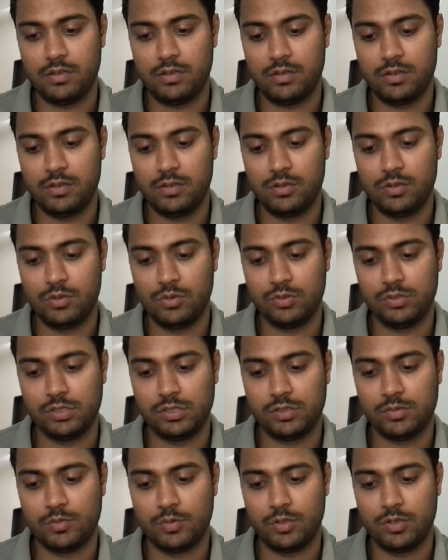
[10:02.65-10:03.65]
into
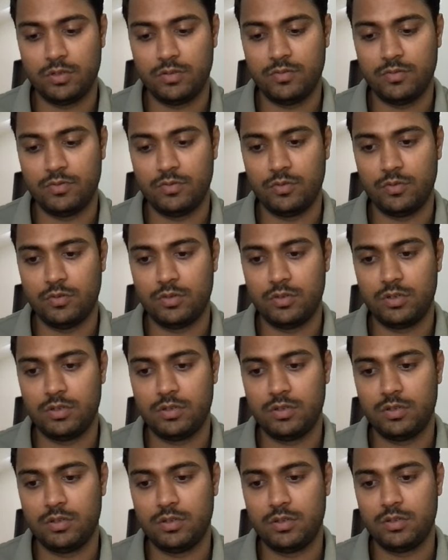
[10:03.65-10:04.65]
6.4,
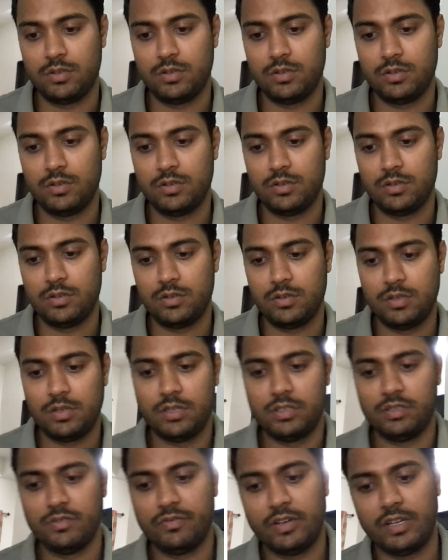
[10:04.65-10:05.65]

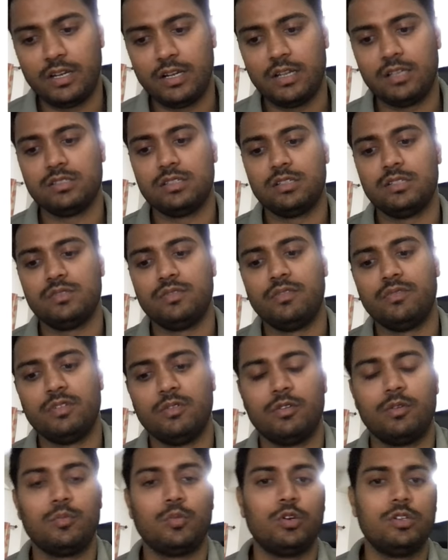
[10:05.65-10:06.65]
and the final answer is
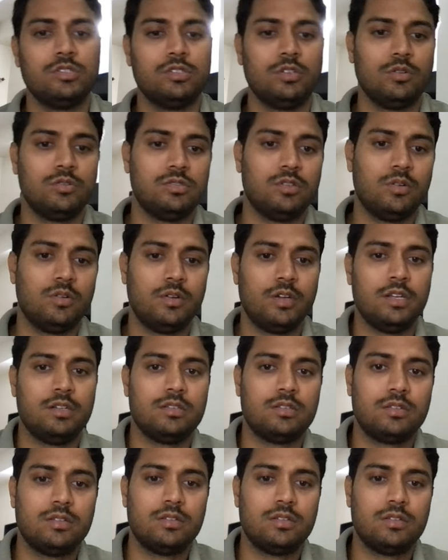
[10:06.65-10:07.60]
51.008.